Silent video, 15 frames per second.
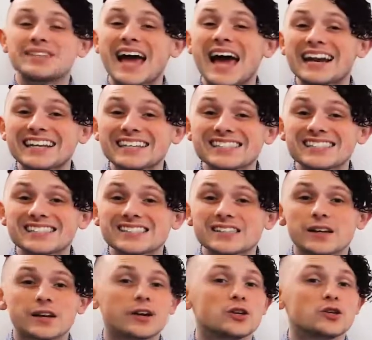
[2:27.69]
tennis
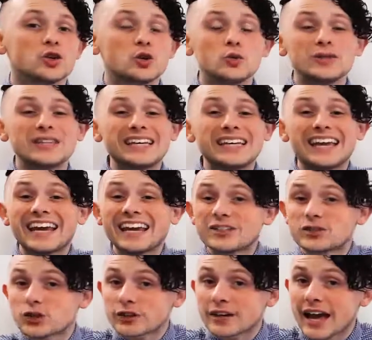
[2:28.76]
to the
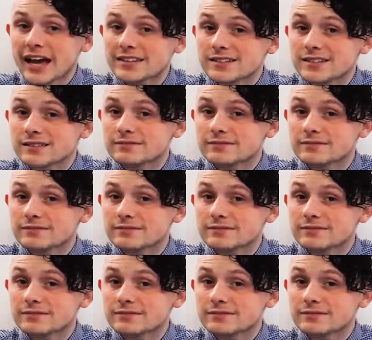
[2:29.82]
internet.